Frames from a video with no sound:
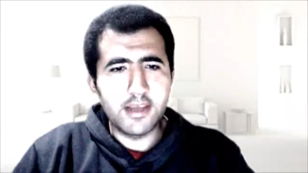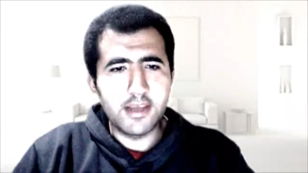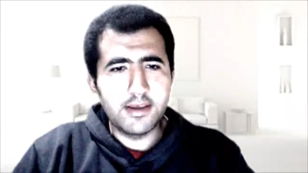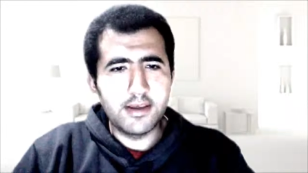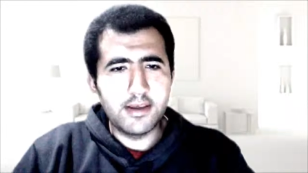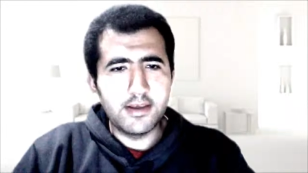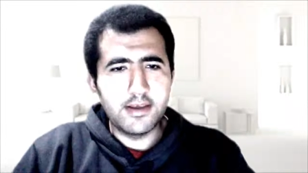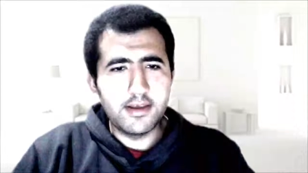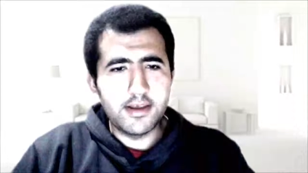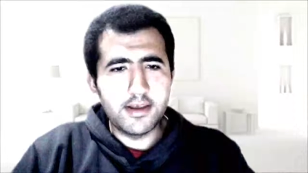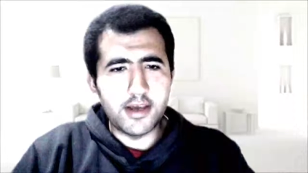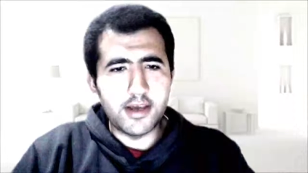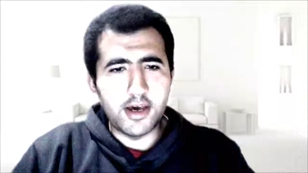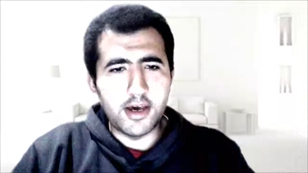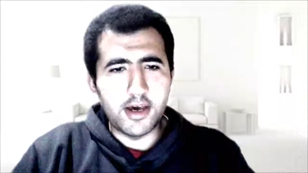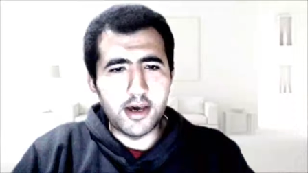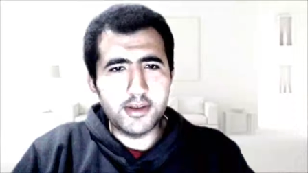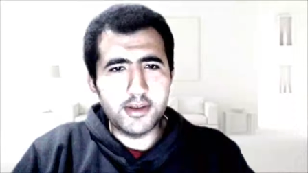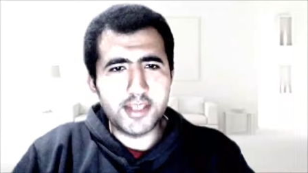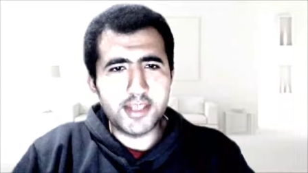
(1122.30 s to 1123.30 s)
oh,
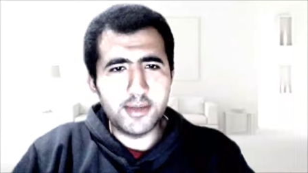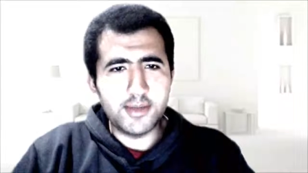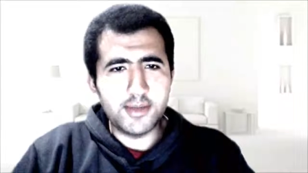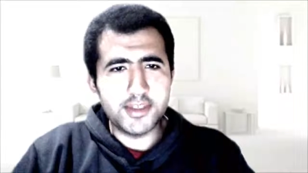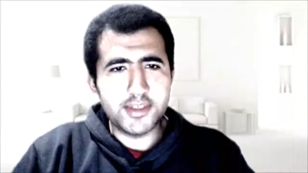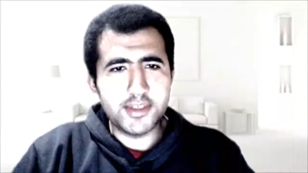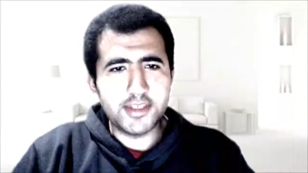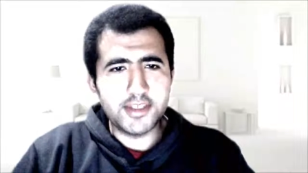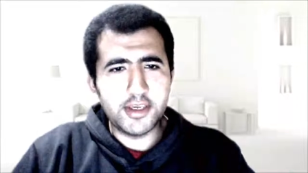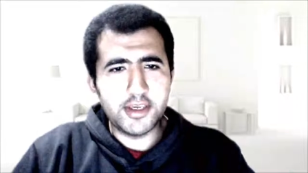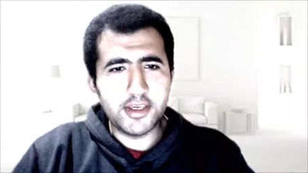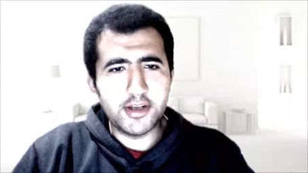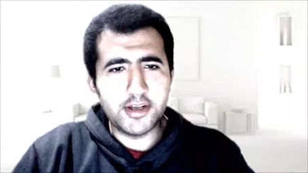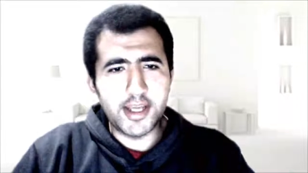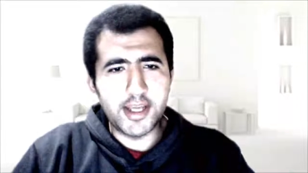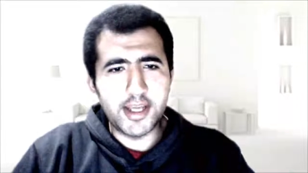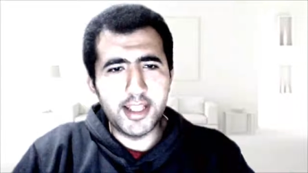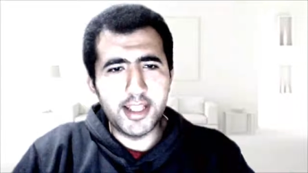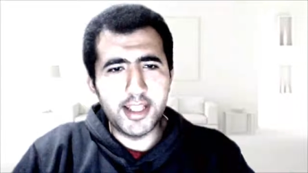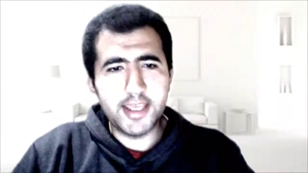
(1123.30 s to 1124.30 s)
someone's here.
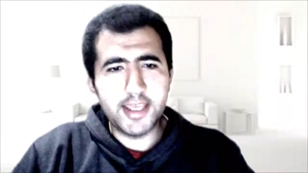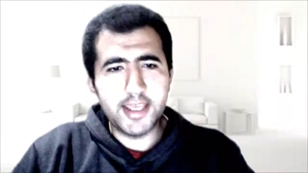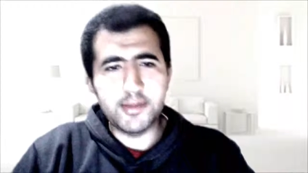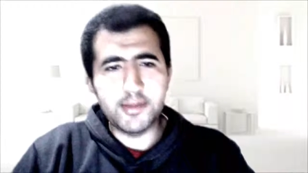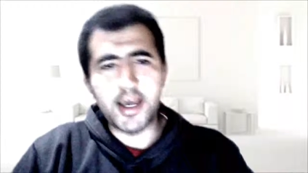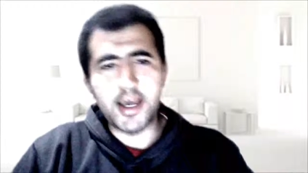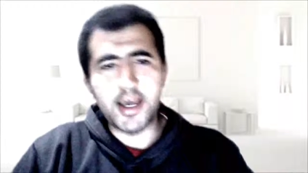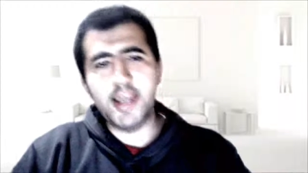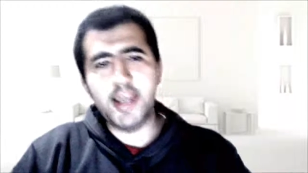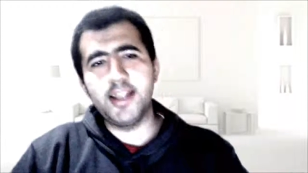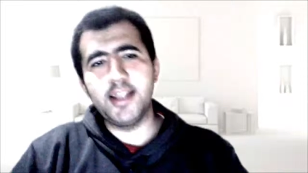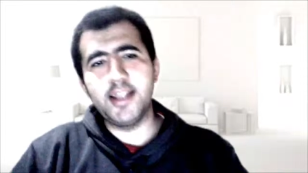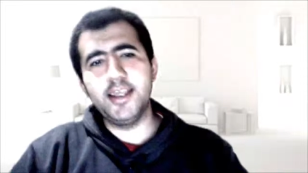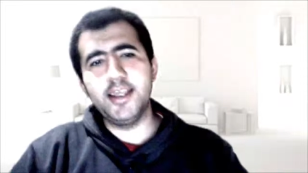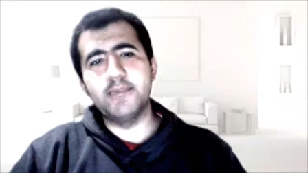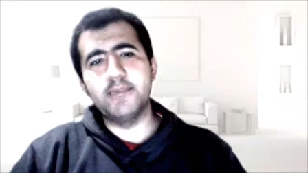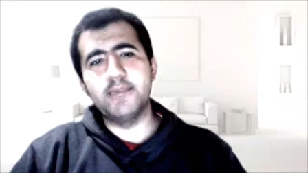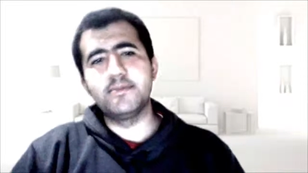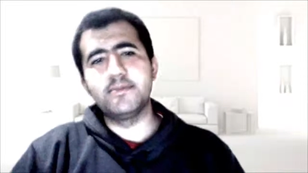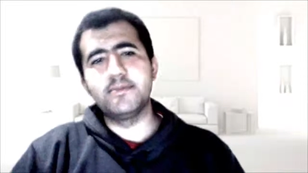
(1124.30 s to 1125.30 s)
Halim. Hi, Halim.
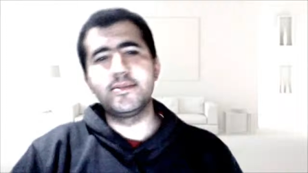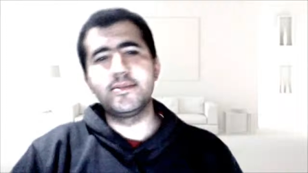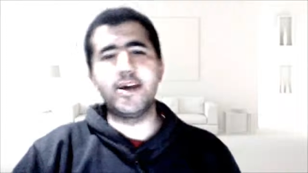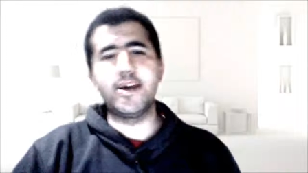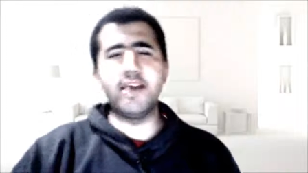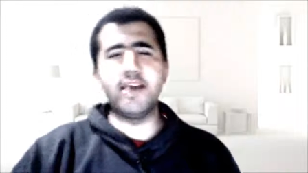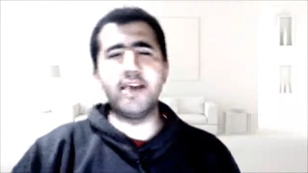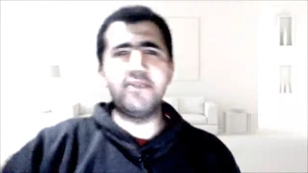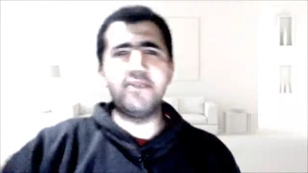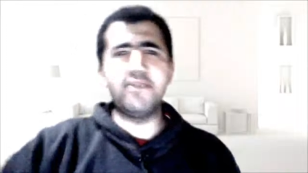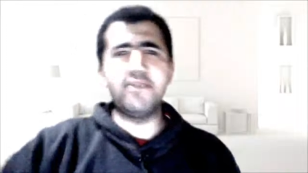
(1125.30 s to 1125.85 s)
High five.